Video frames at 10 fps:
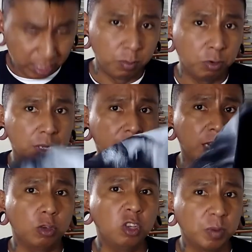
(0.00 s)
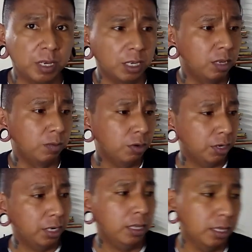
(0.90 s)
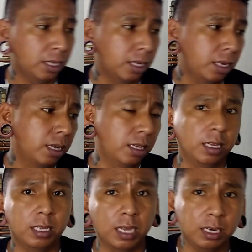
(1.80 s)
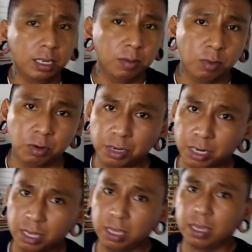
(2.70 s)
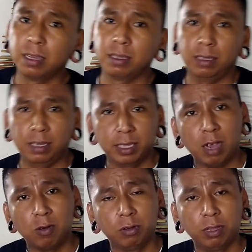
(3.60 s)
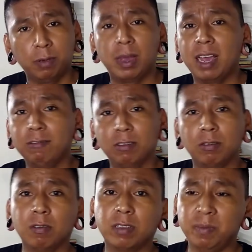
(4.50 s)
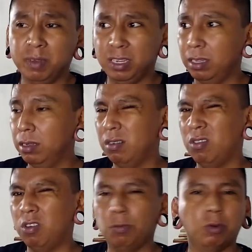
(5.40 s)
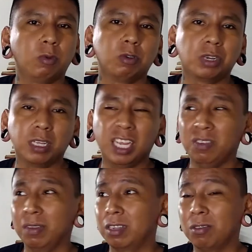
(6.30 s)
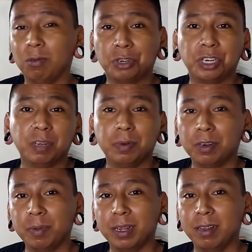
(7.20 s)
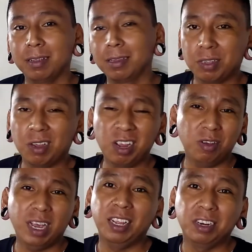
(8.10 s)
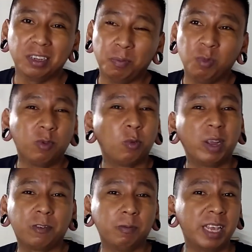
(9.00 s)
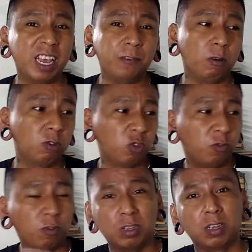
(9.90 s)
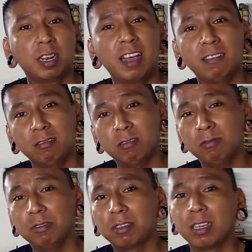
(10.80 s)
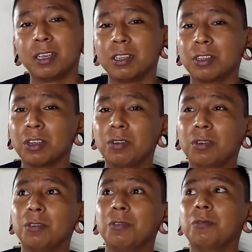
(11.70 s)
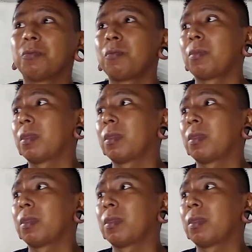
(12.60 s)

it's the motion that I used, because the motion, the Sanchez emotion, does not hold up halftones. I mean, it's horrible emotion. That's why it's so cheap here, man. So I knew I needed to move away from that if I want to focus on halftones. So